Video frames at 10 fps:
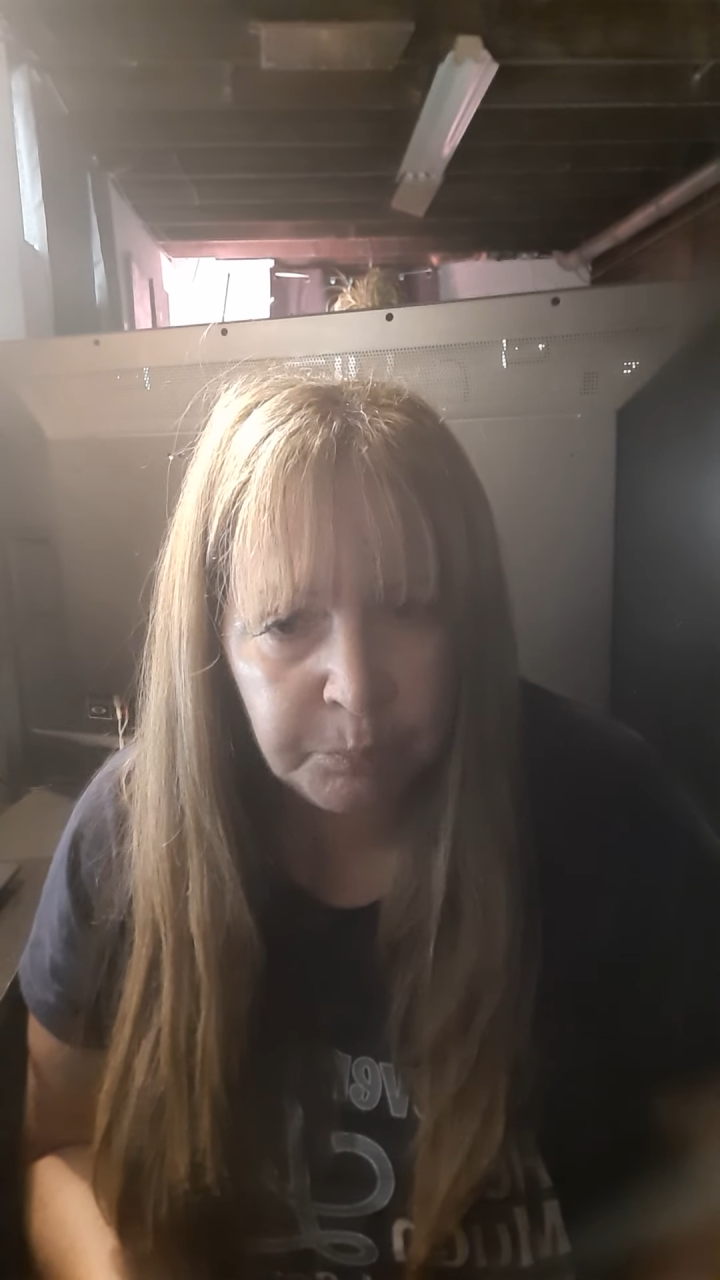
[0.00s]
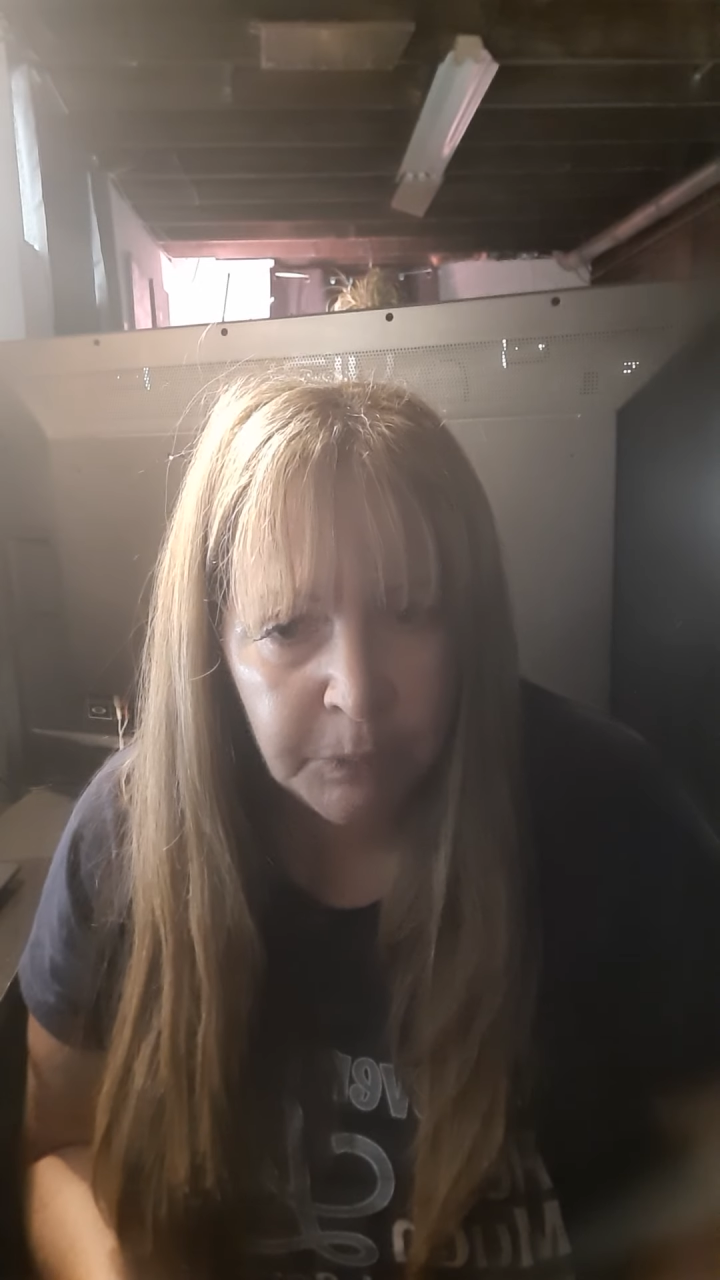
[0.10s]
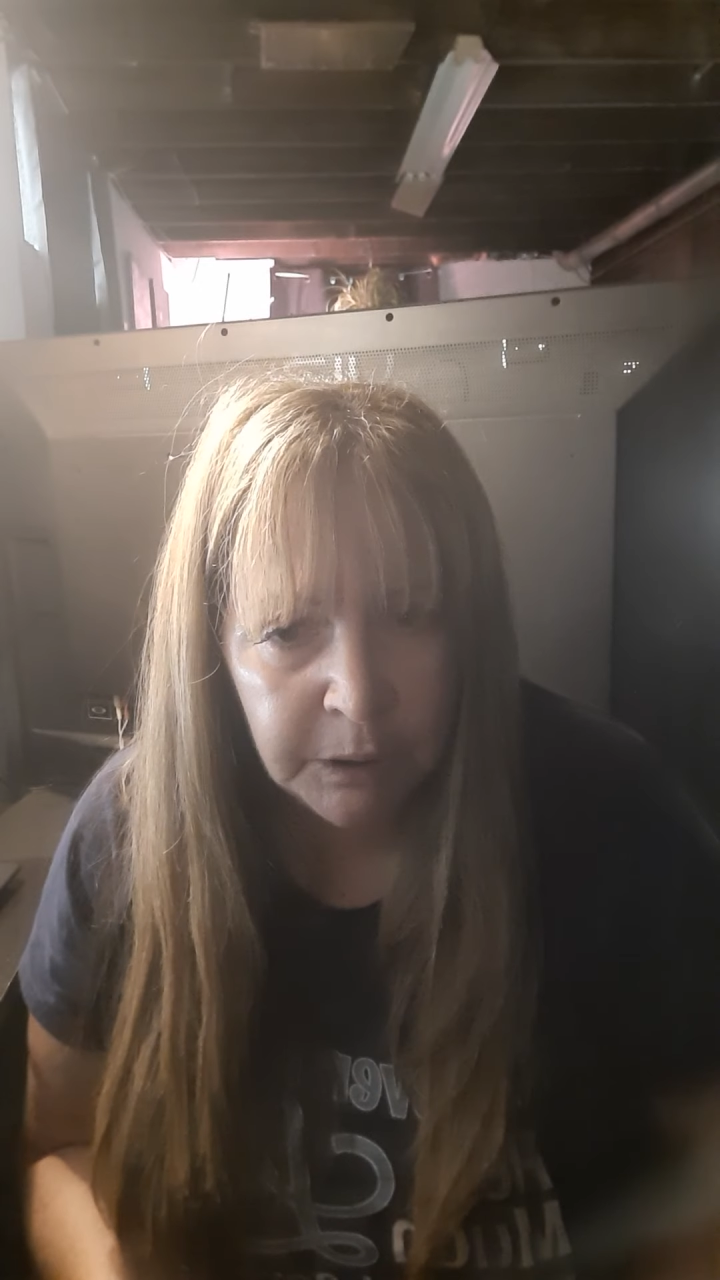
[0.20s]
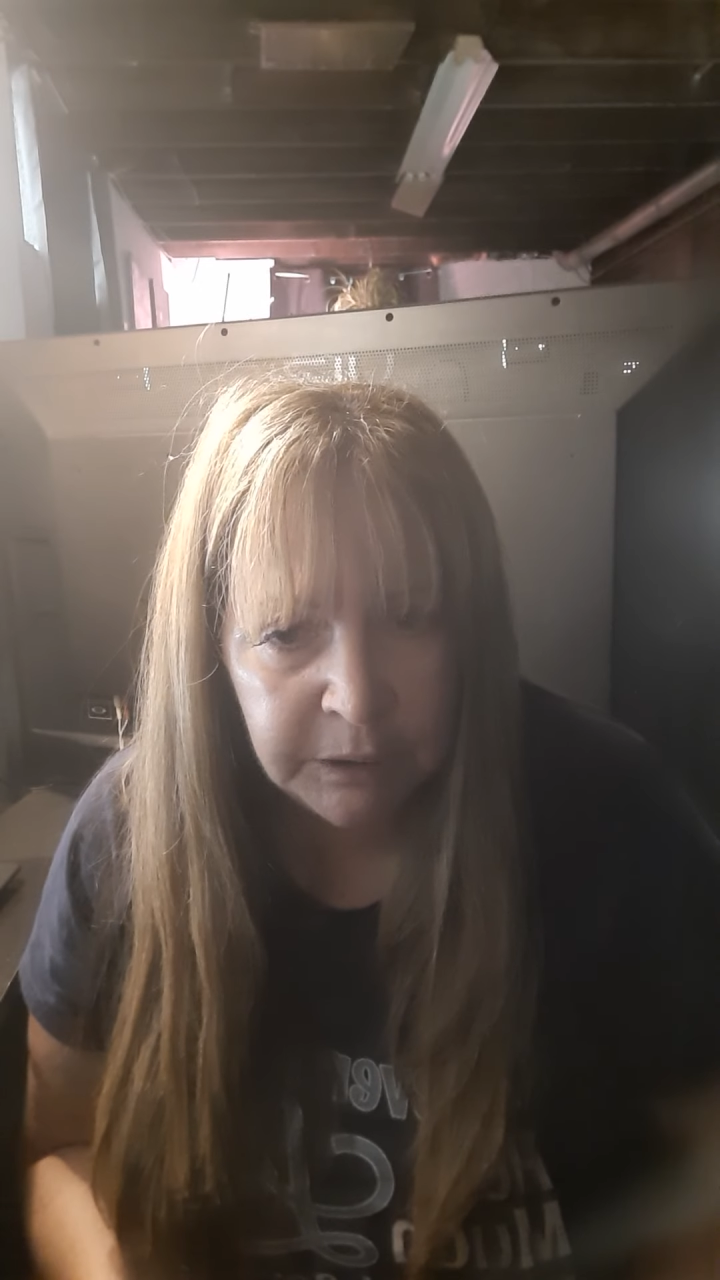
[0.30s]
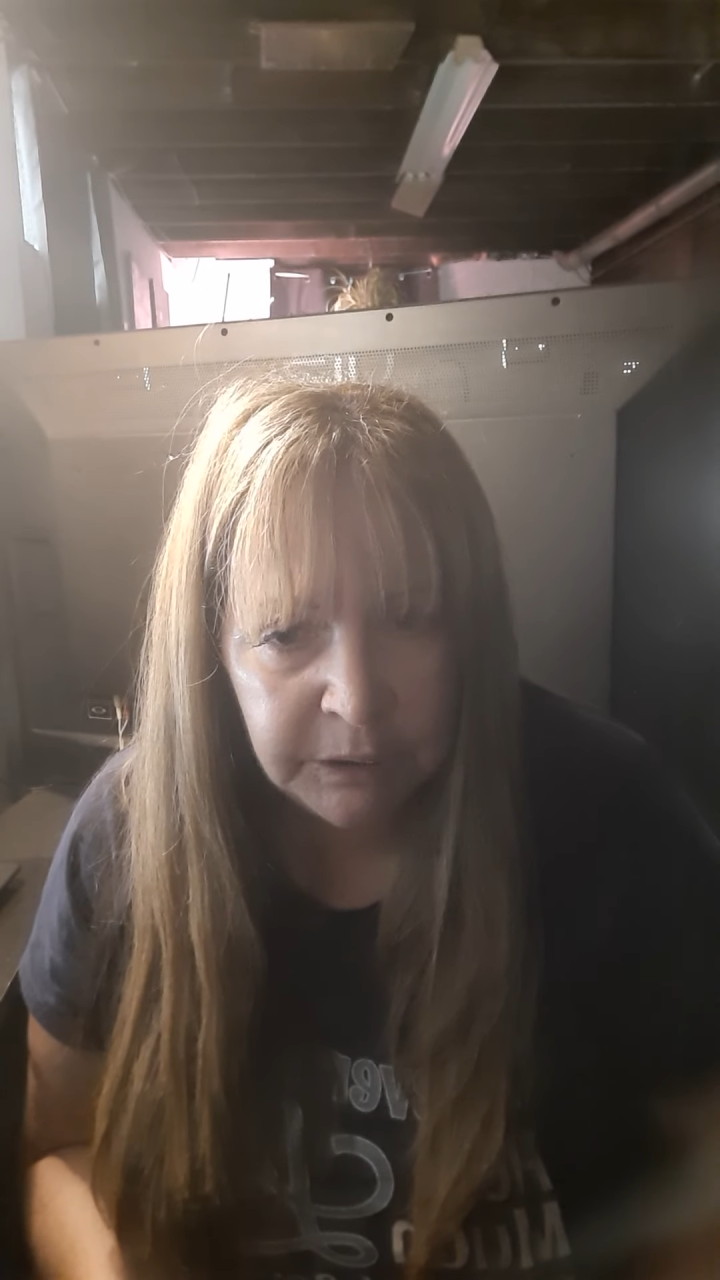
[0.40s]

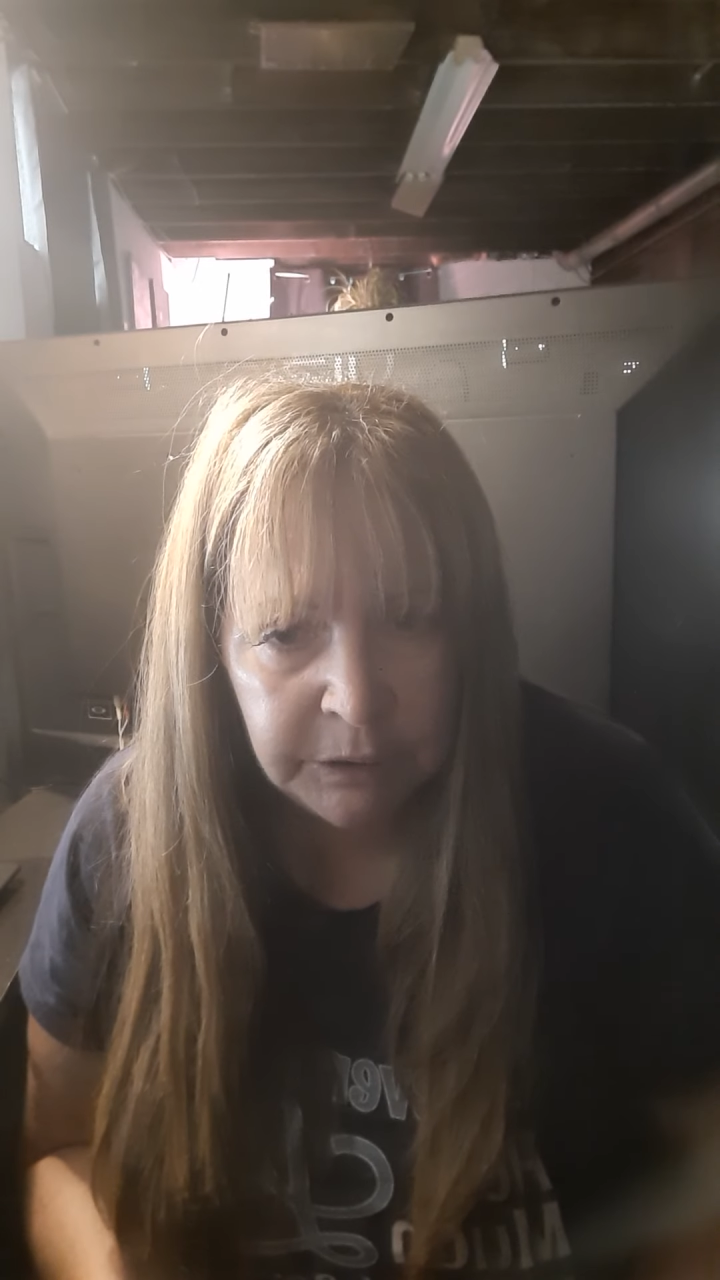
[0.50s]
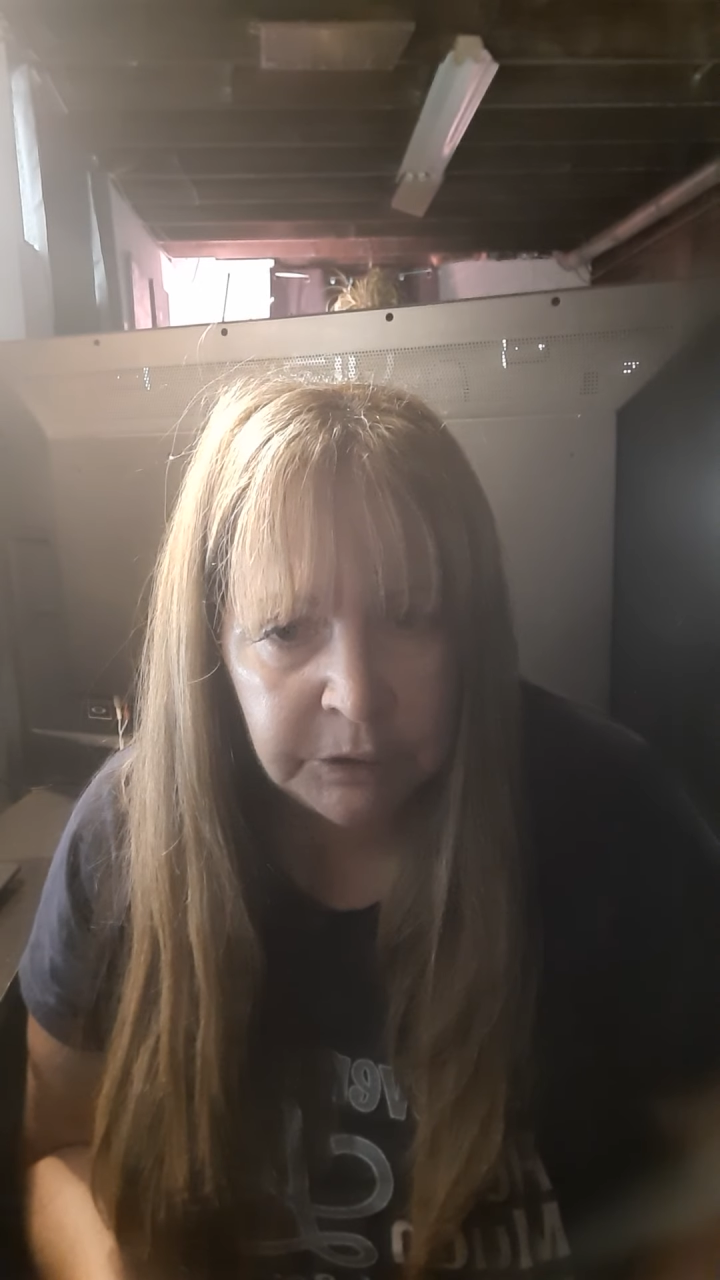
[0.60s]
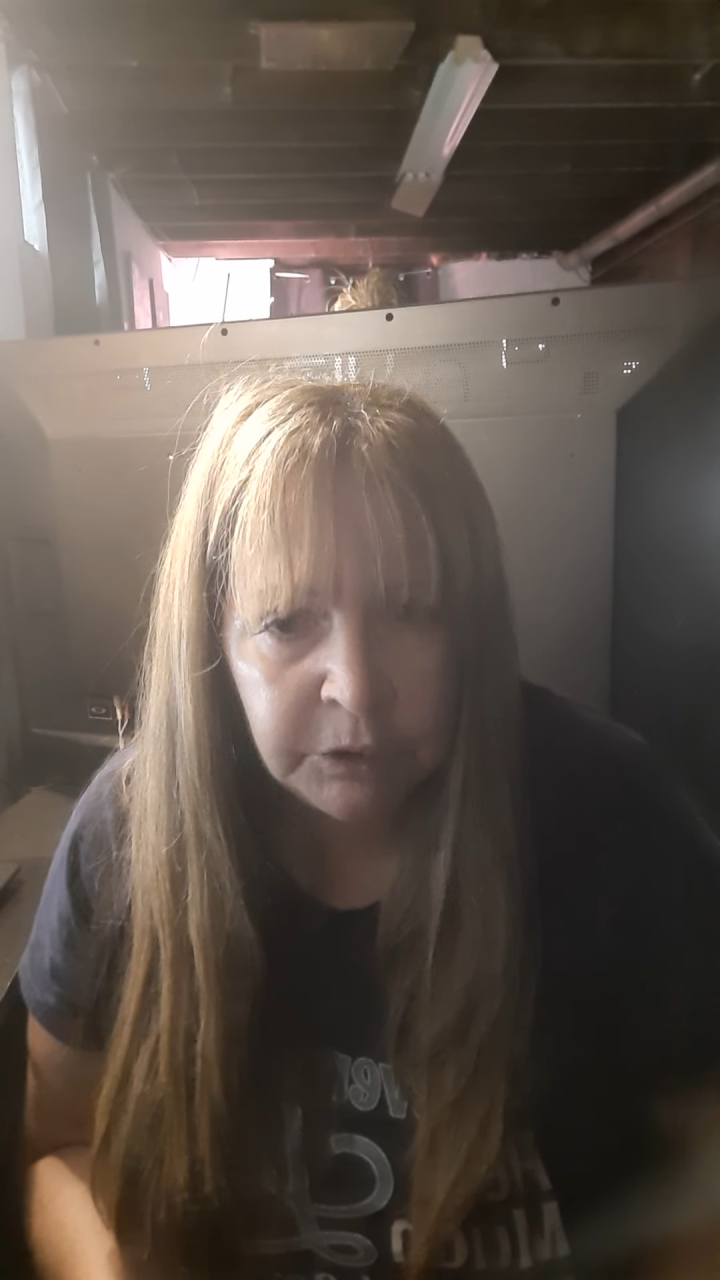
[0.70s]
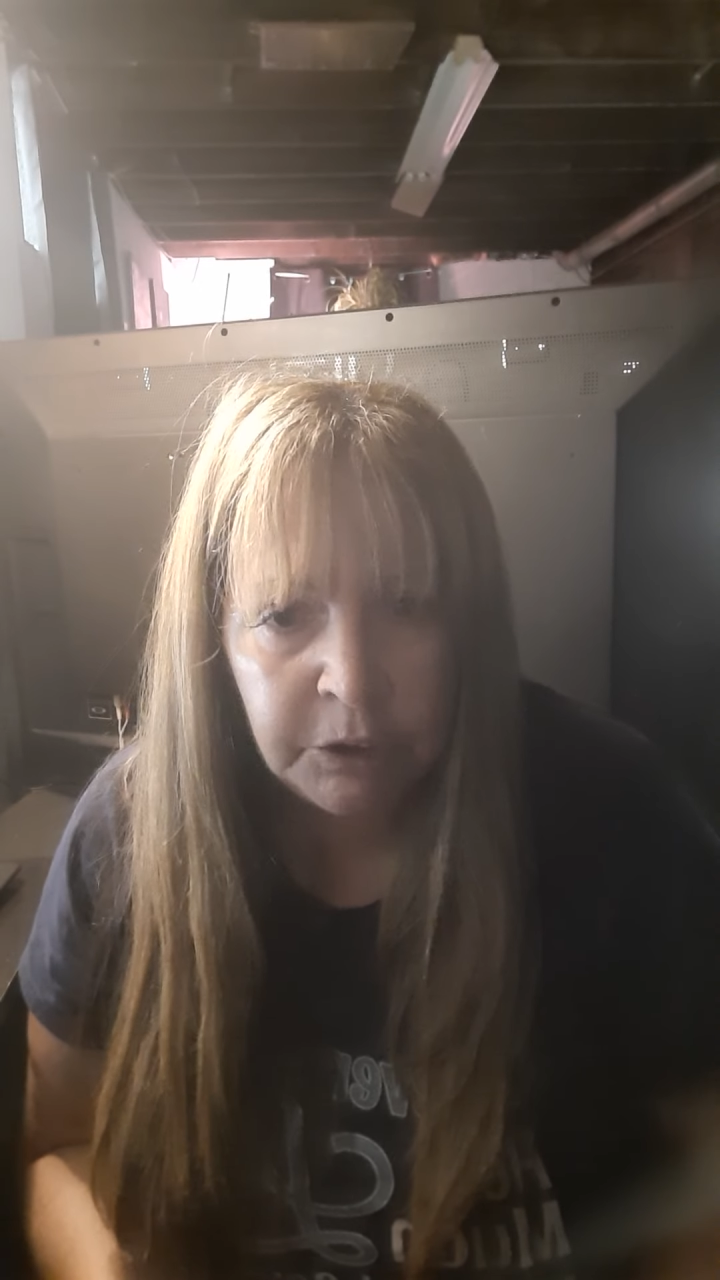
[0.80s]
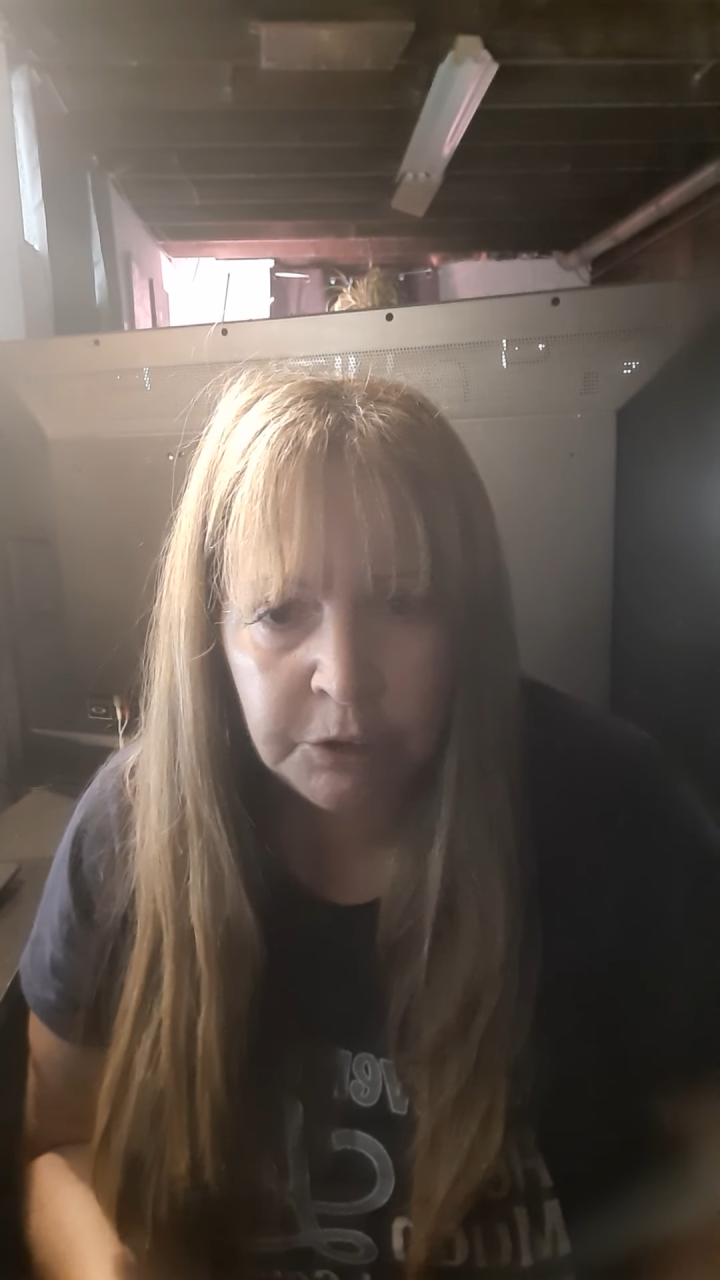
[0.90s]
money.